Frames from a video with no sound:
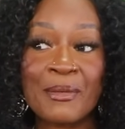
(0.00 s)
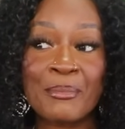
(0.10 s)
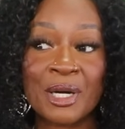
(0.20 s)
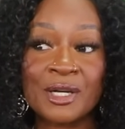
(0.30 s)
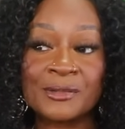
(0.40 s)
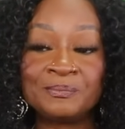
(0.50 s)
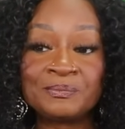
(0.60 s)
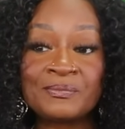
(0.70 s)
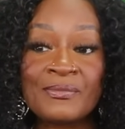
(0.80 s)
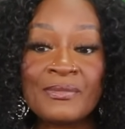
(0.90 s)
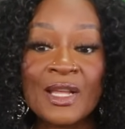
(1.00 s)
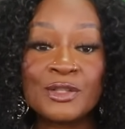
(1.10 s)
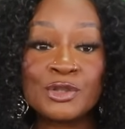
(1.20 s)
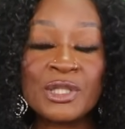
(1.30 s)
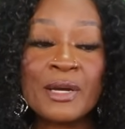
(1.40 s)
and Burke,
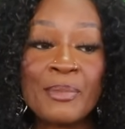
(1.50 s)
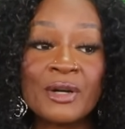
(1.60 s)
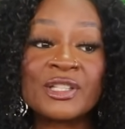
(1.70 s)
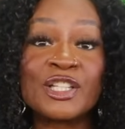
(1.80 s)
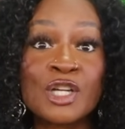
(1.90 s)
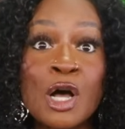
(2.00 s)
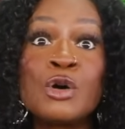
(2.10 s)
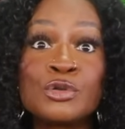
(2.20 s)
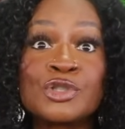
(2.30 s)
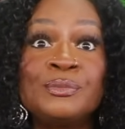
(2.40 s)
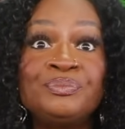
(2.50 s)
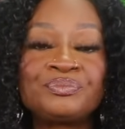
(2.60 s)
Dooney and Burke and Coach,